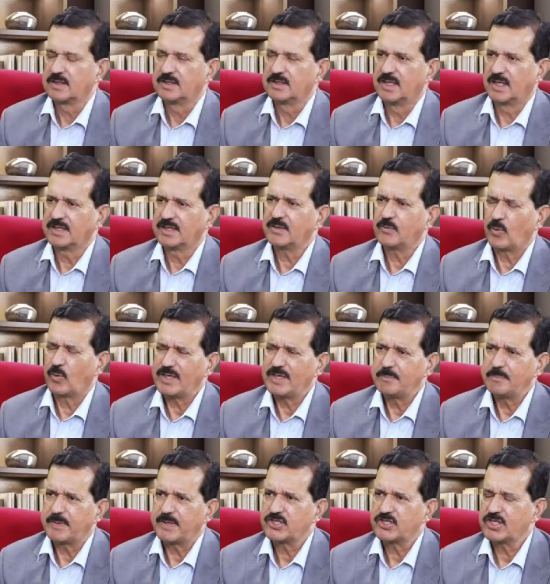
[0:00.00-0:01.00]
Another one
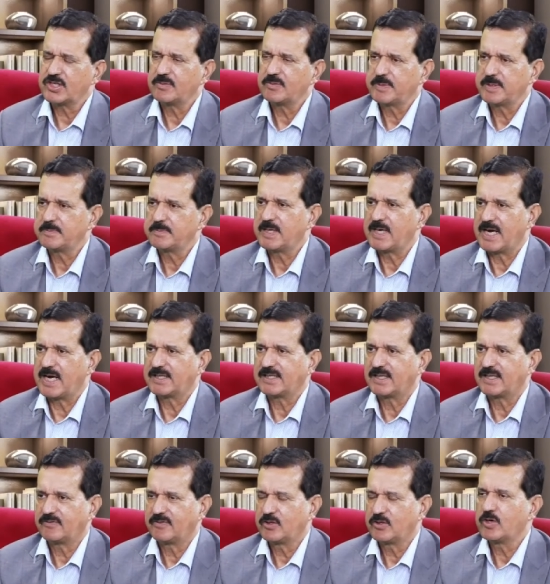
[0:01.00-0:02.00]
impression people had
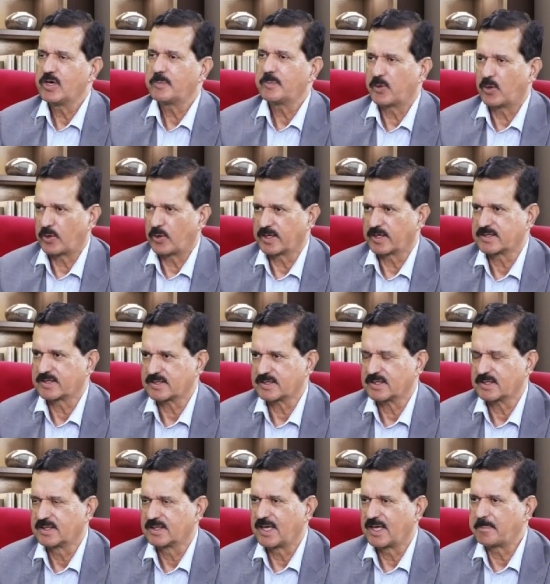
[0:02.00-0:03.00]
that when you had products,
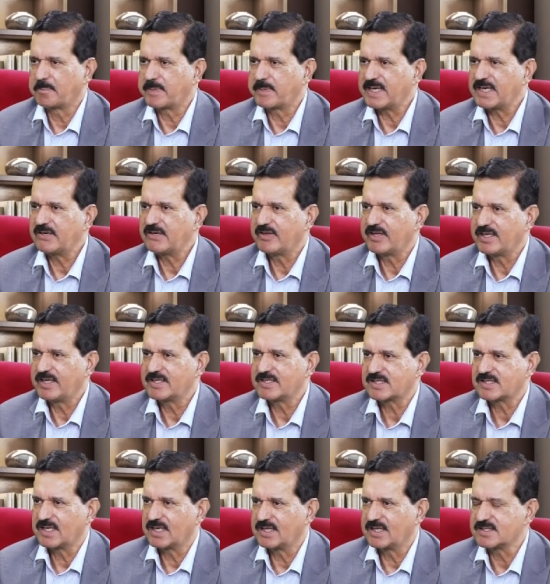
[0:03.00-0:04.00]
the upper end variants
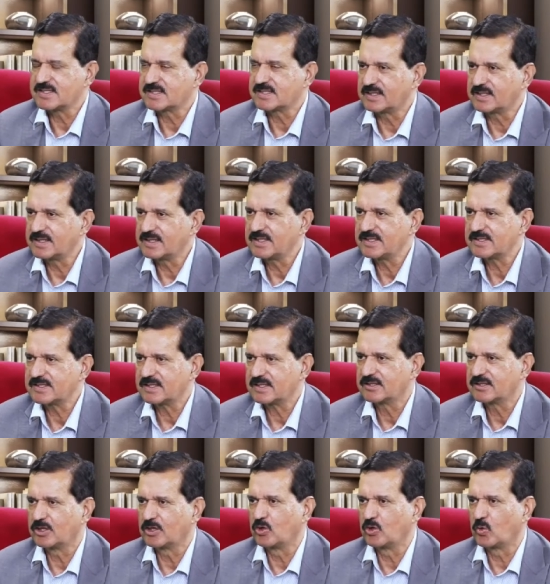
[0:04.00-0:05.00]
sell in cities,
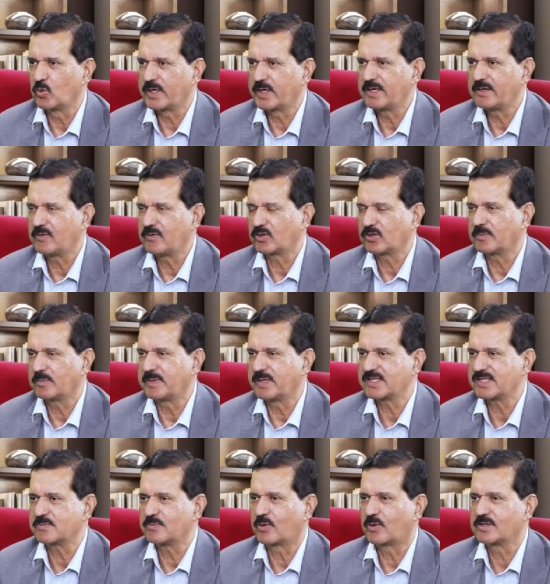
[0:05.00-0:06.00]
the lower end or the
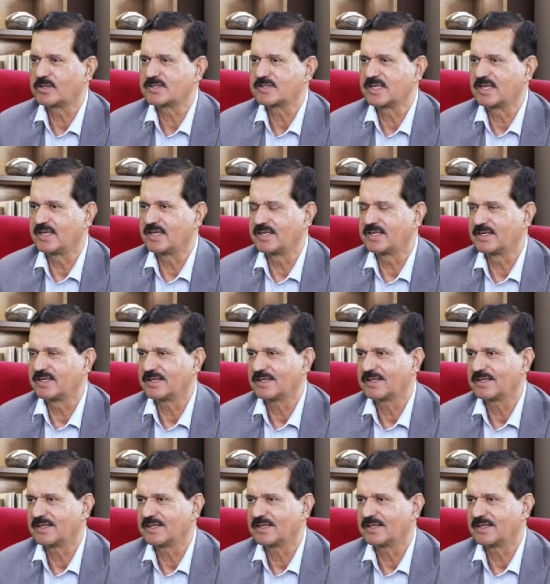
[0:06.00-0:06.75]
base models sell in